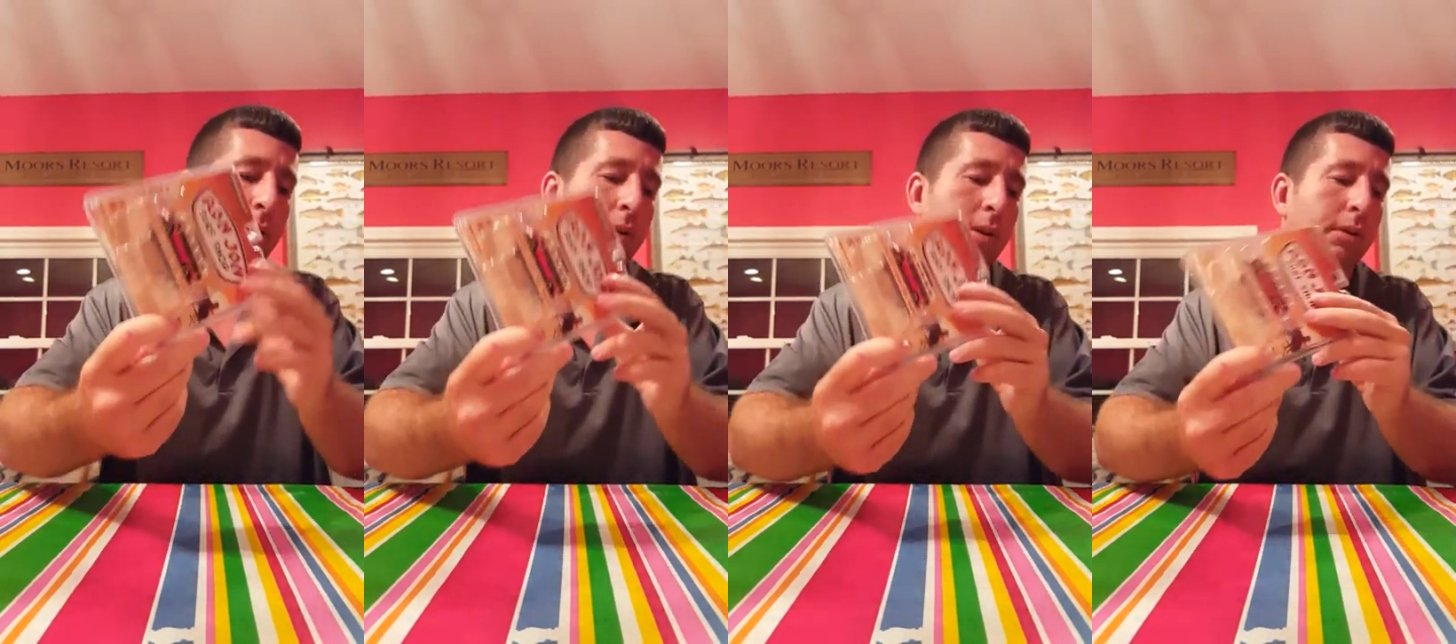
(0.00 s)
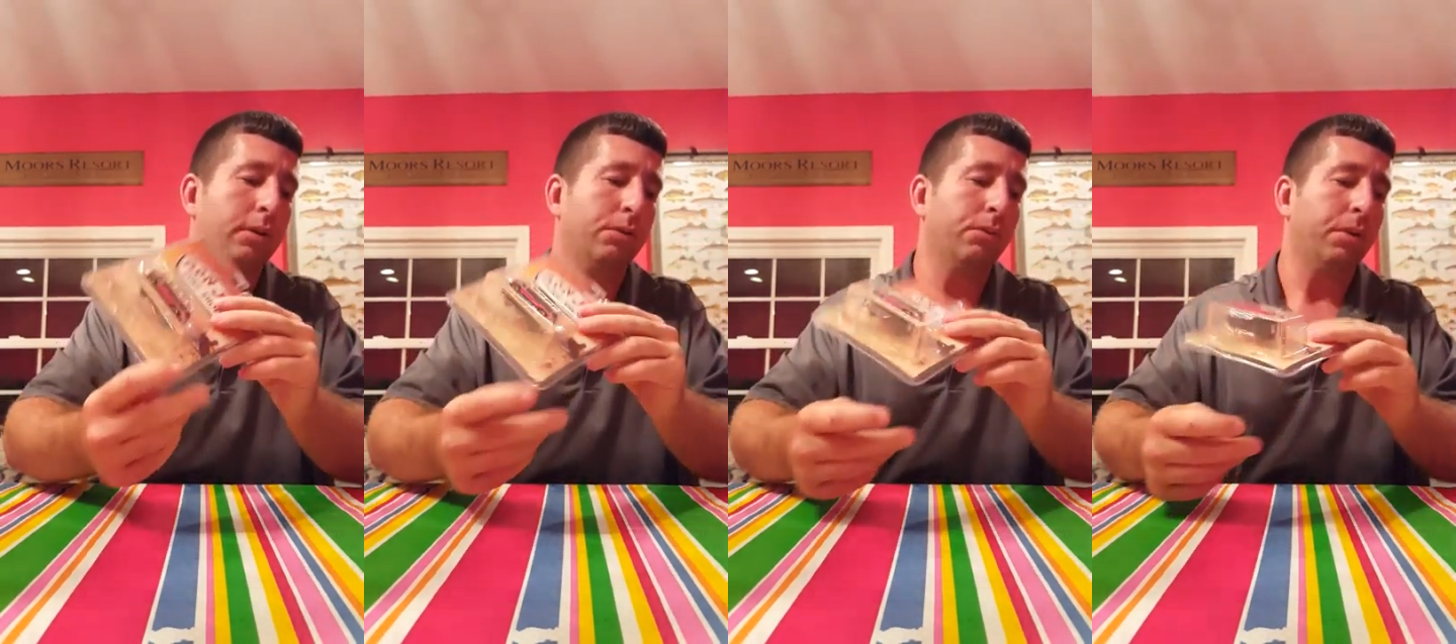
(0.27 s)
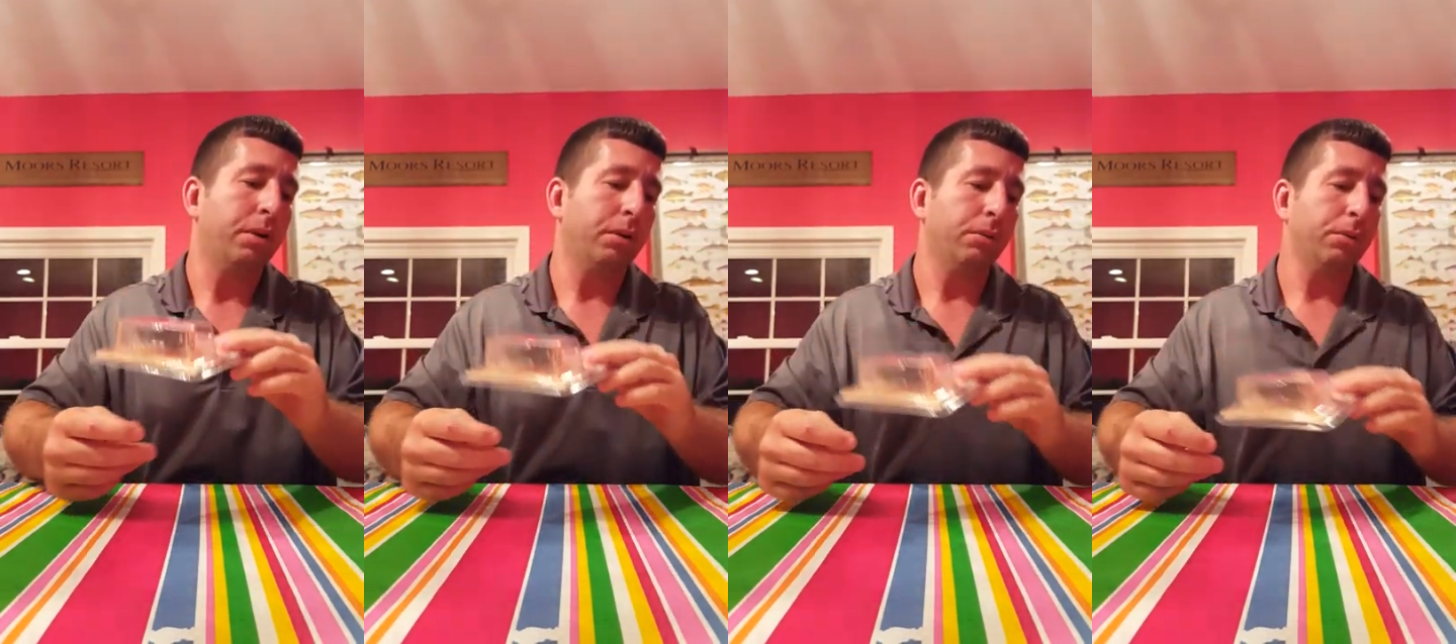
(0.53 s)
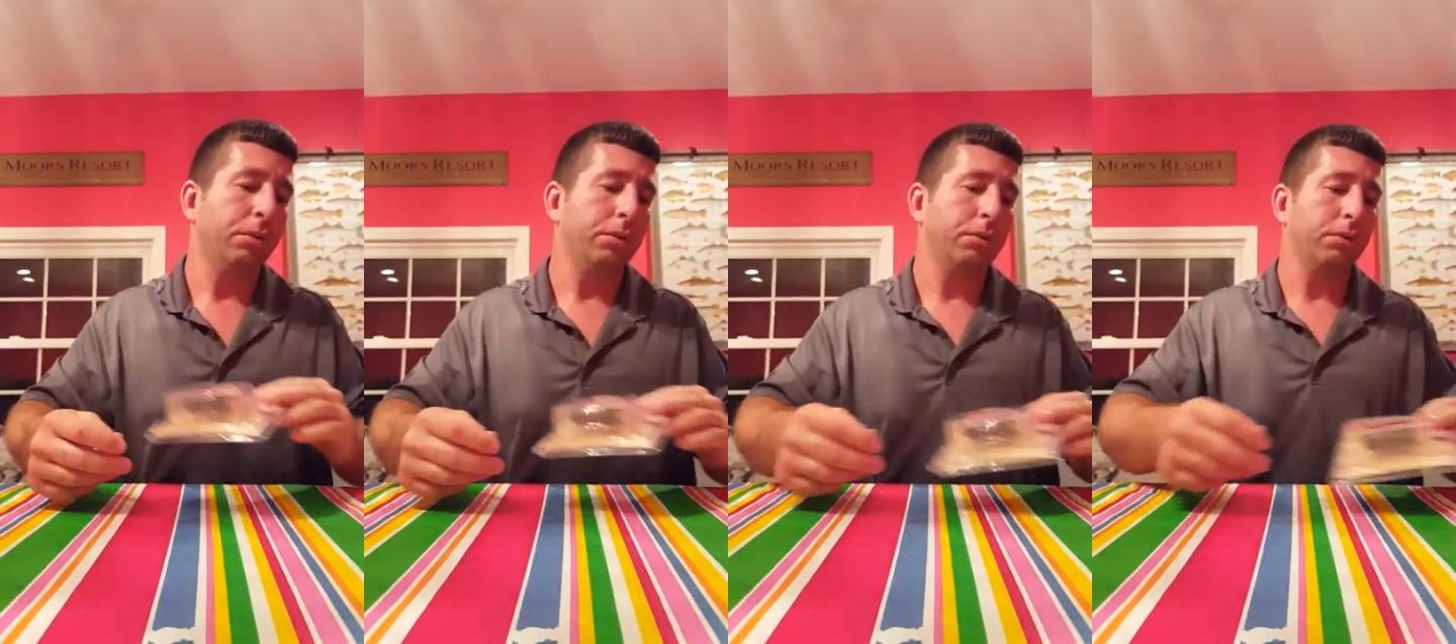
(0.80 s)
That's the regular
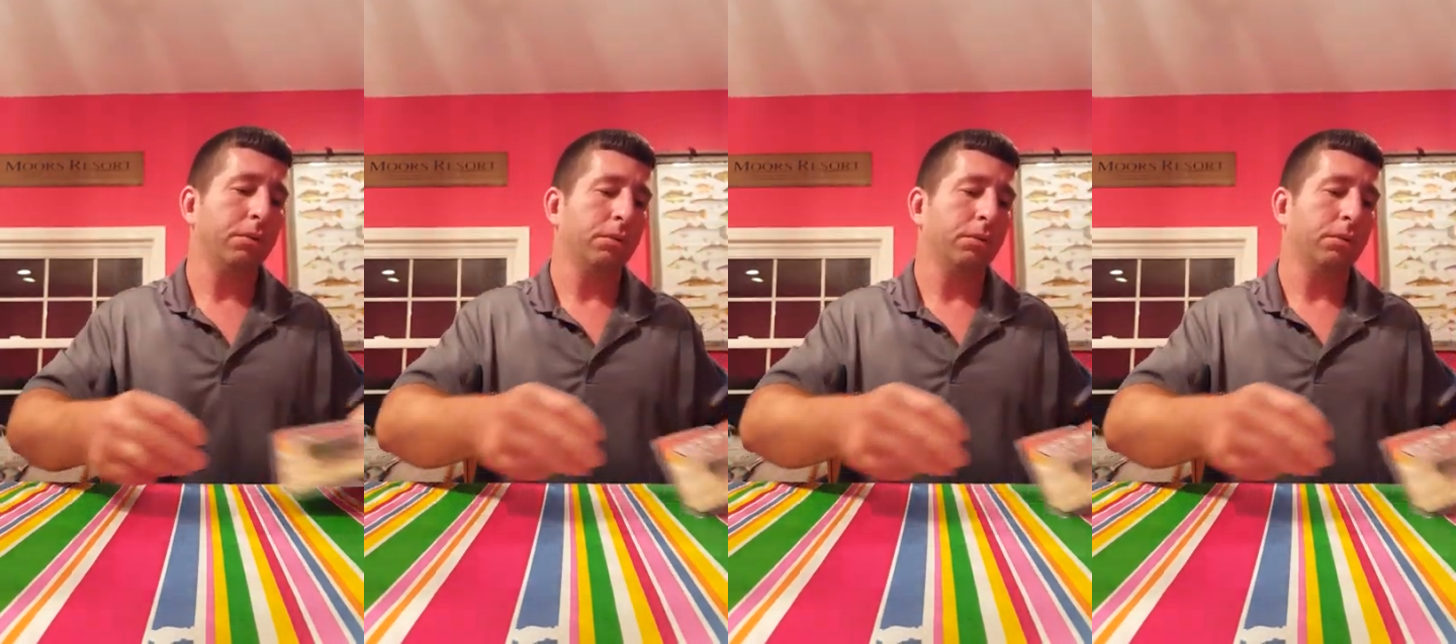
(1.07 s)
one.